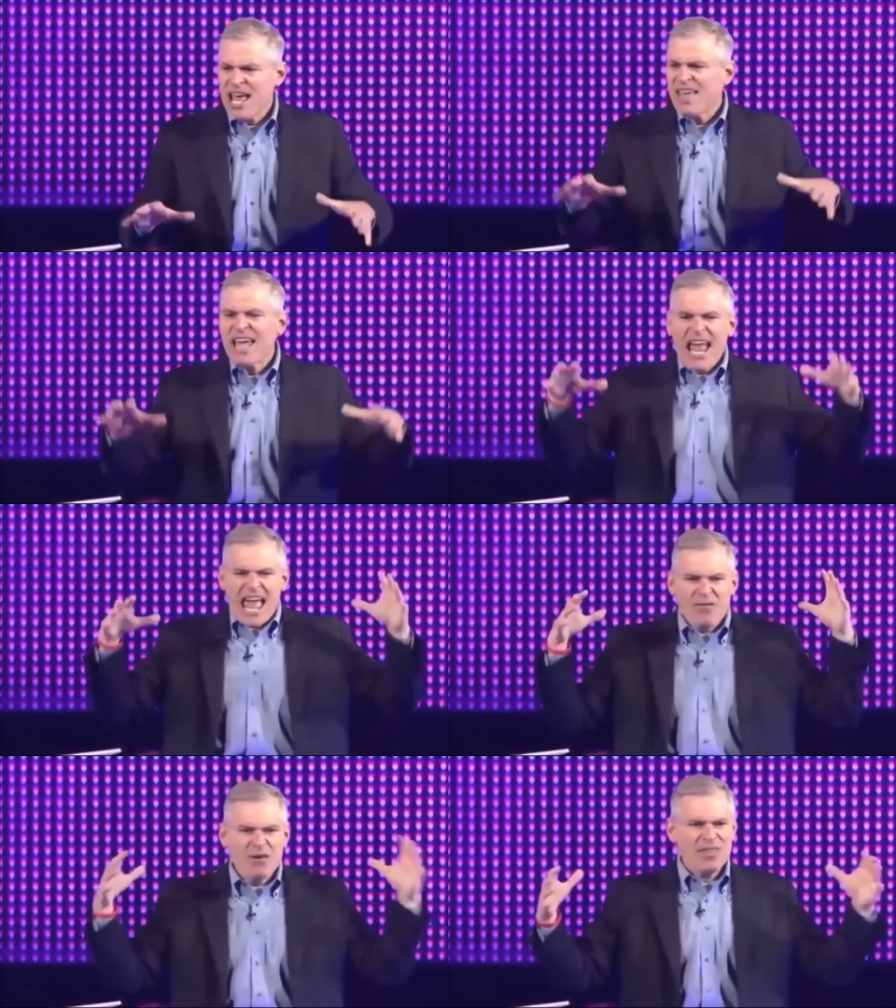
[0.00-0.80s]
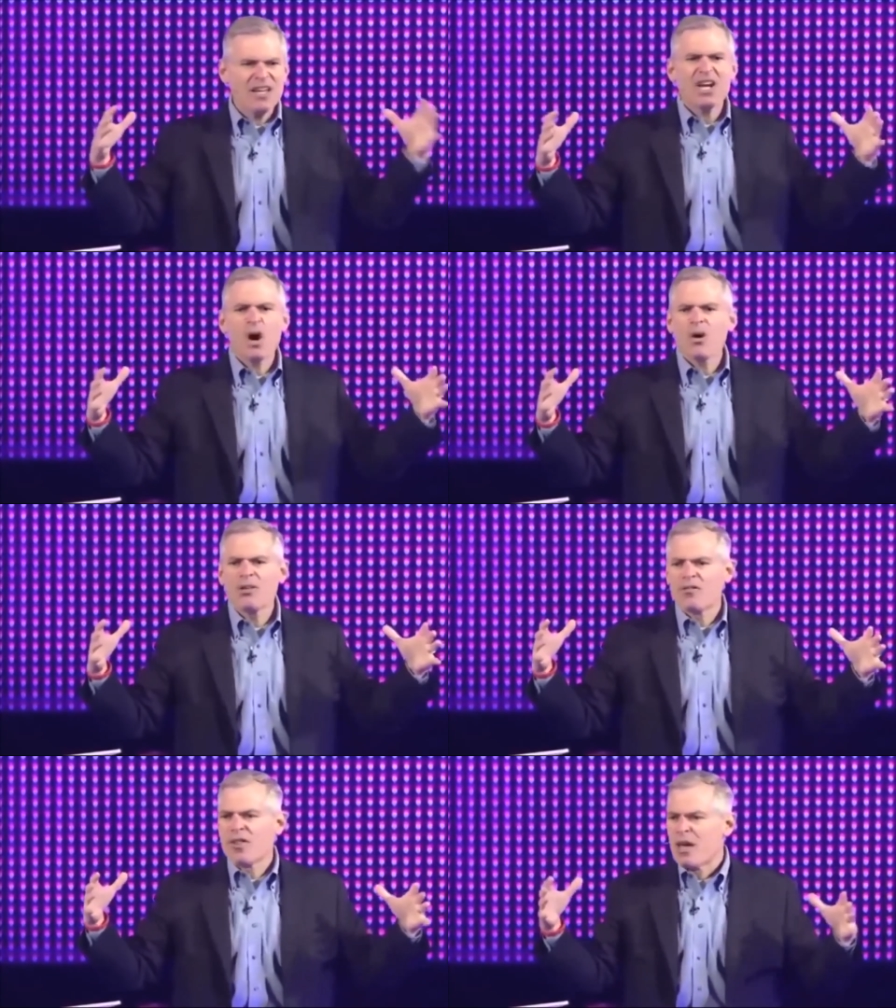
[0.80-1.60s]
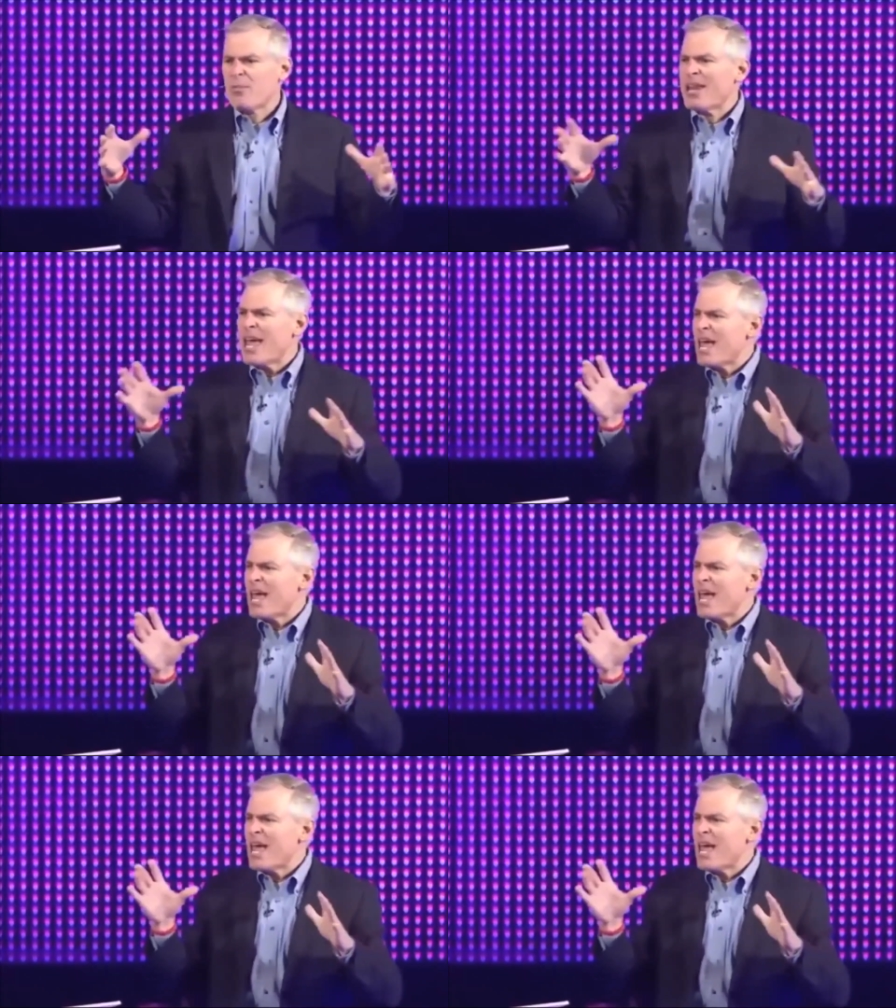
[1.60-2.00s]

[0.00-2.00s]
And they had everything going for them. And